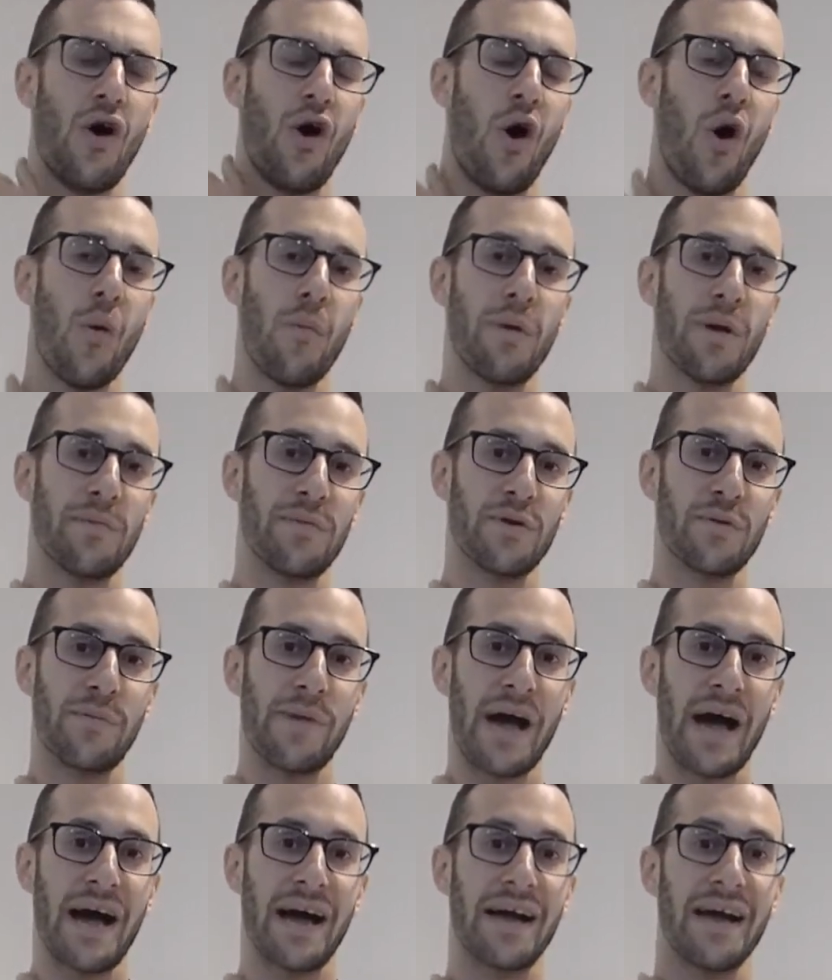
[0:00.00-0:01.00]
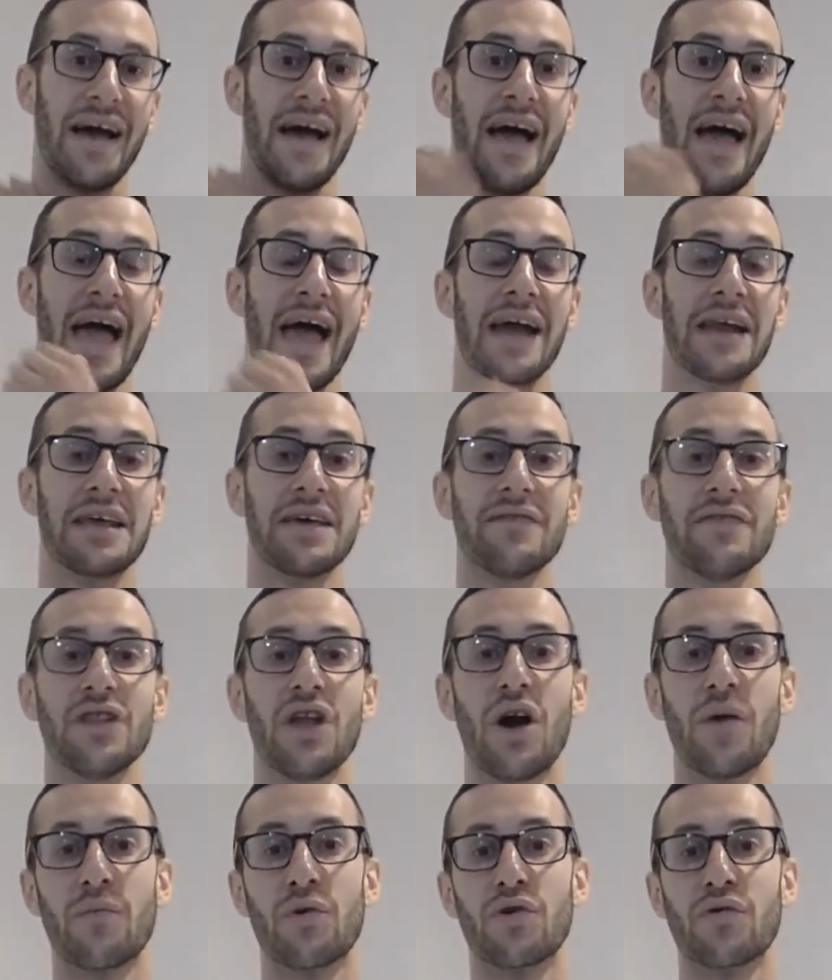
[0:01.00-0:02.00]
open up your back, and give a
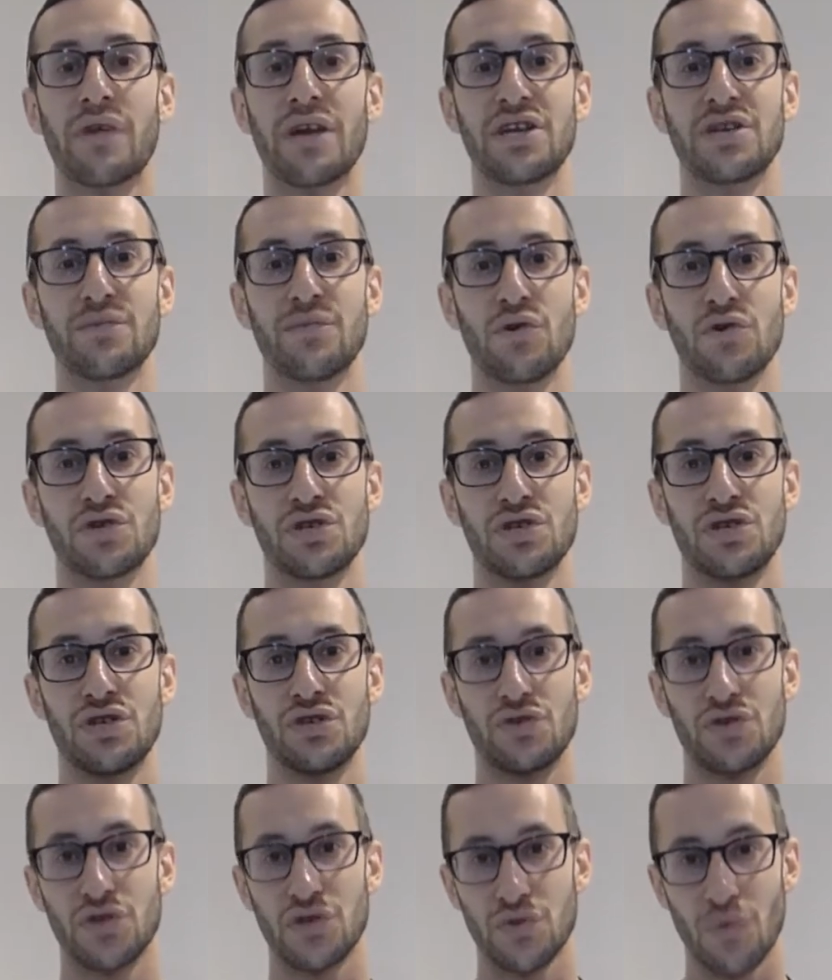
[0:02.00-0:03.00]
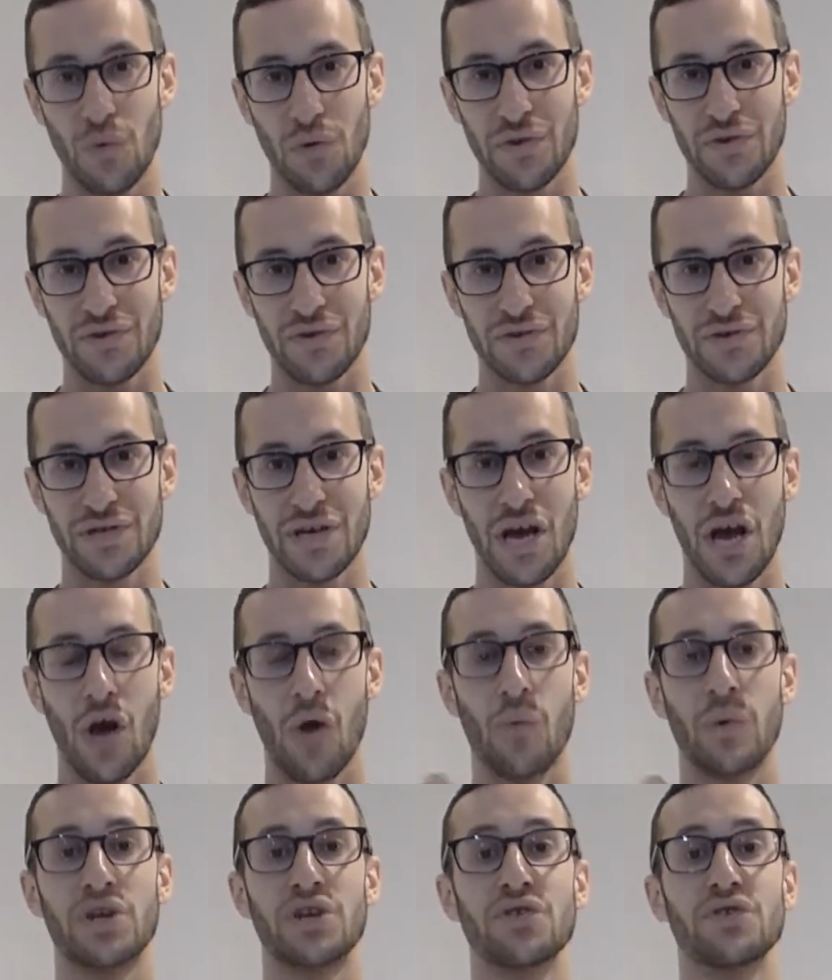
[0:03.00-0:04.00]
lot more range of motion to your shoulders,
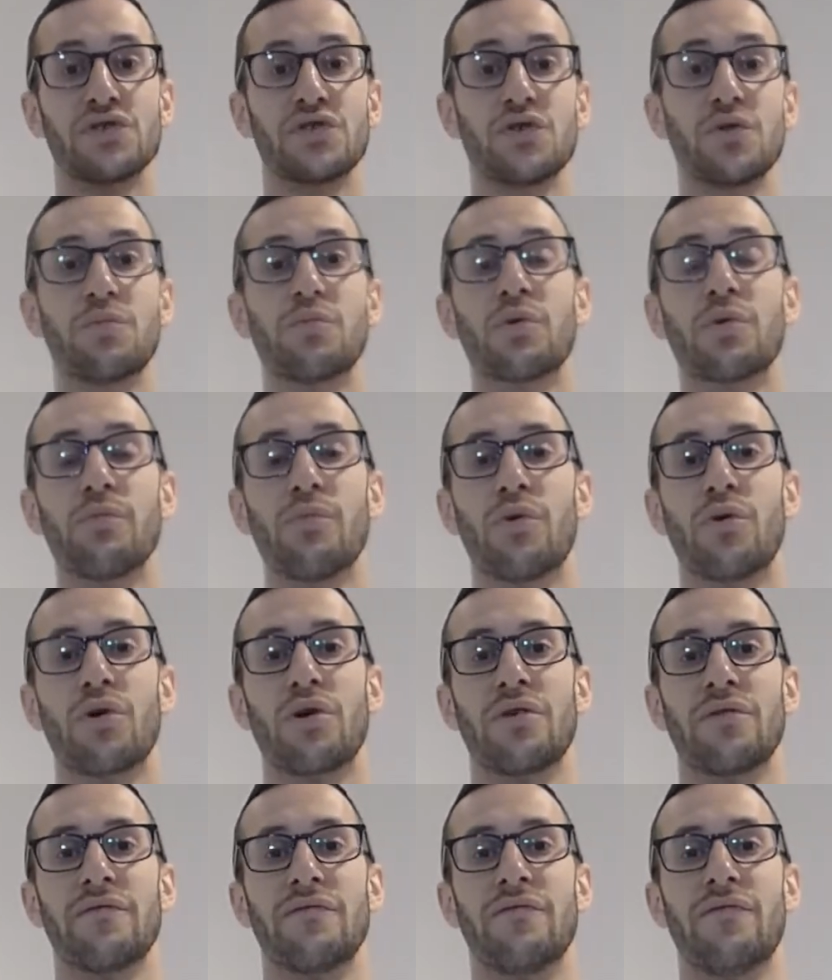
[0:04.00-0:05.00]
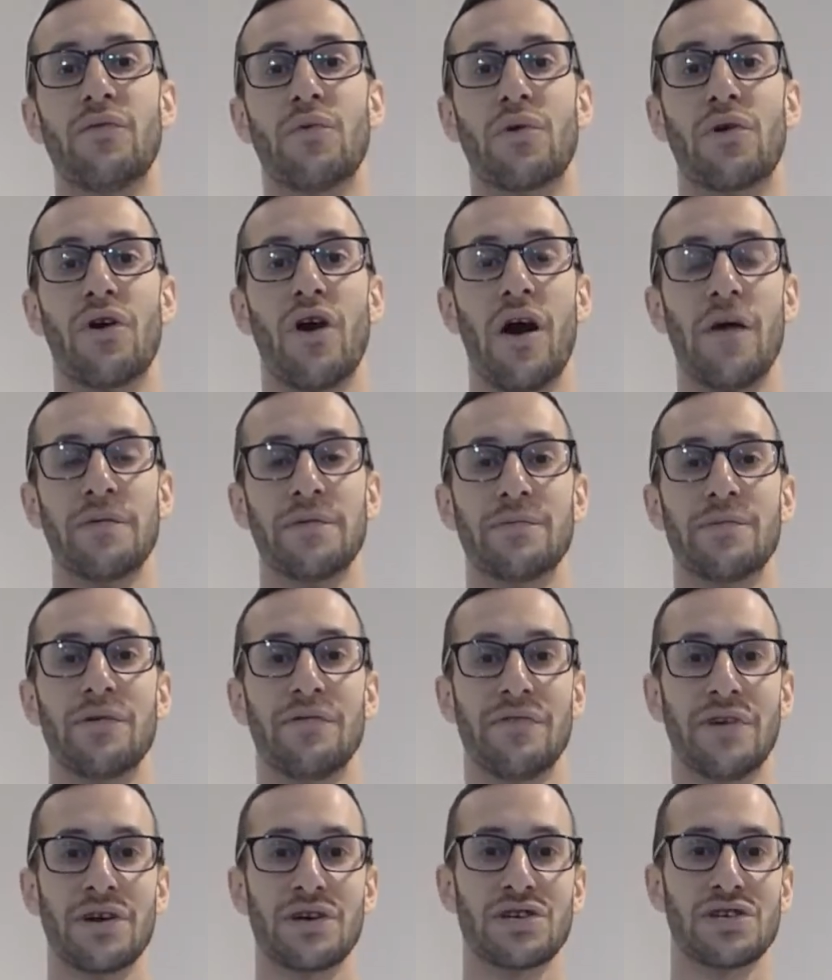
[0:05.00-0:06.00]
which are super important for optimal
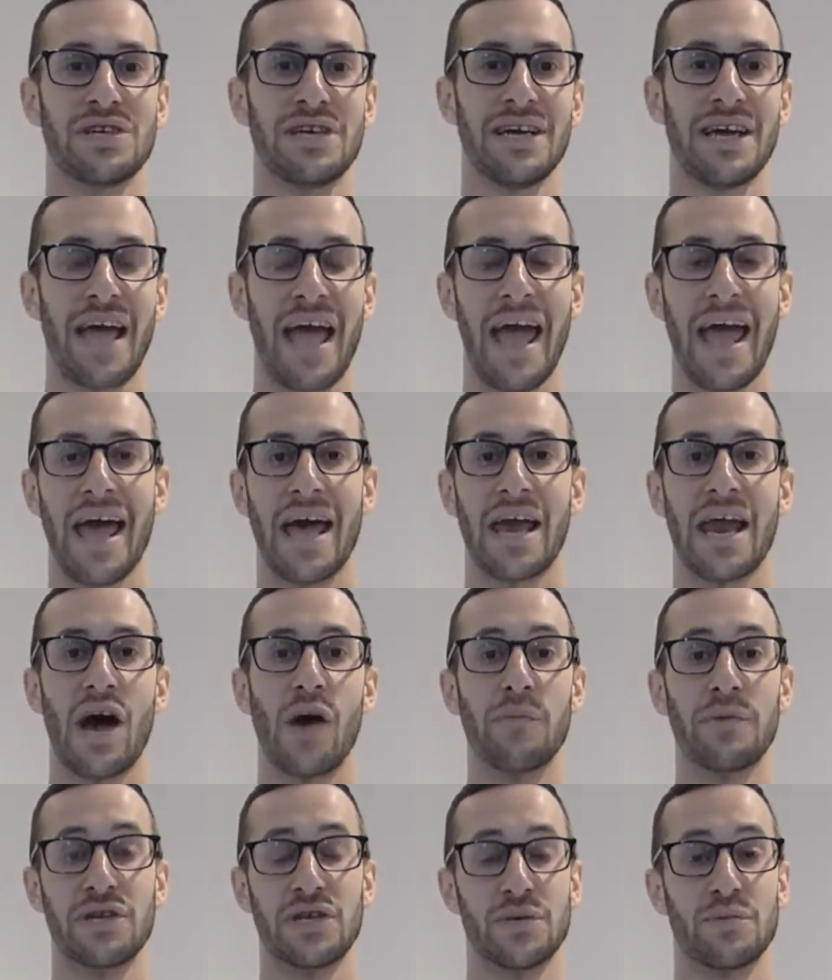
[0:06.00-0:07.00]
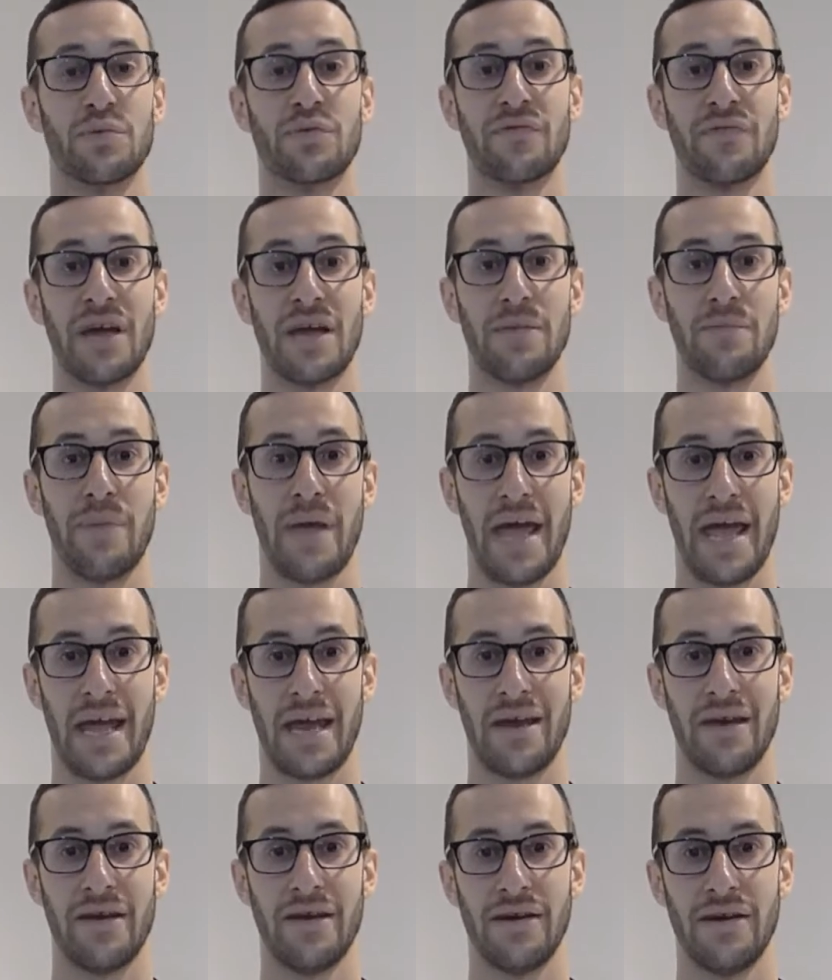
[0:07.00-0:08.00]
functioning and helping to prevent pain.